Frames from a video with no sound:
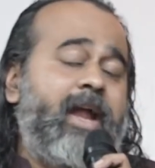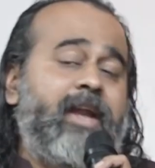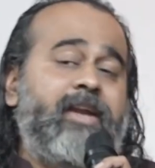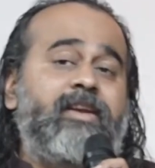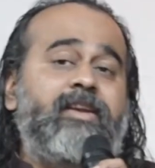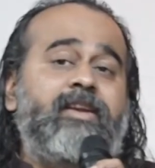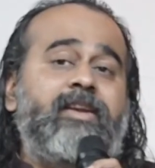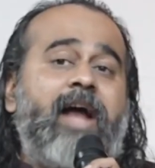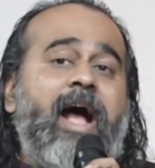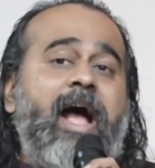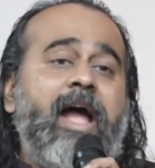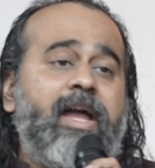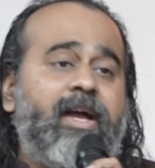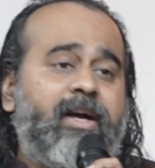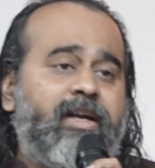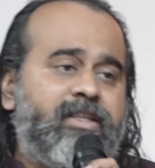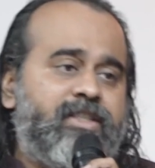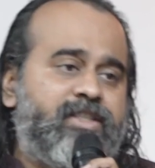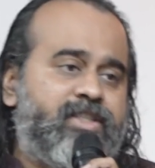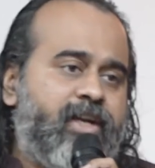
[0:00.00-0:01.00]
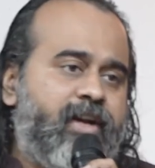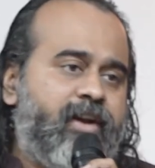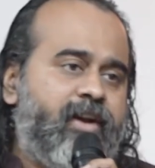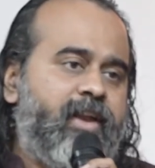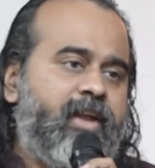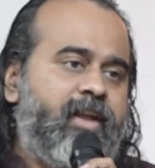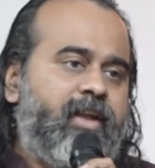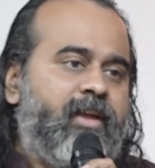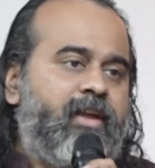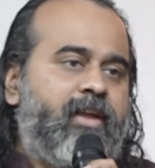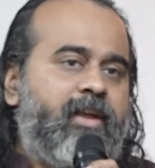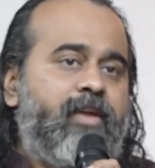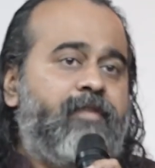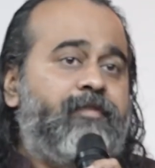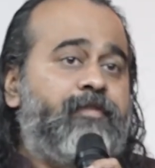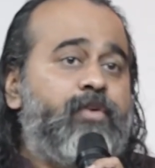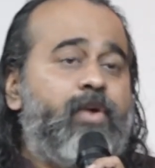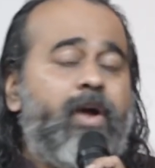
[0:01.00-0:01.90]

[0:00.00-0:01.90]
entire journey, if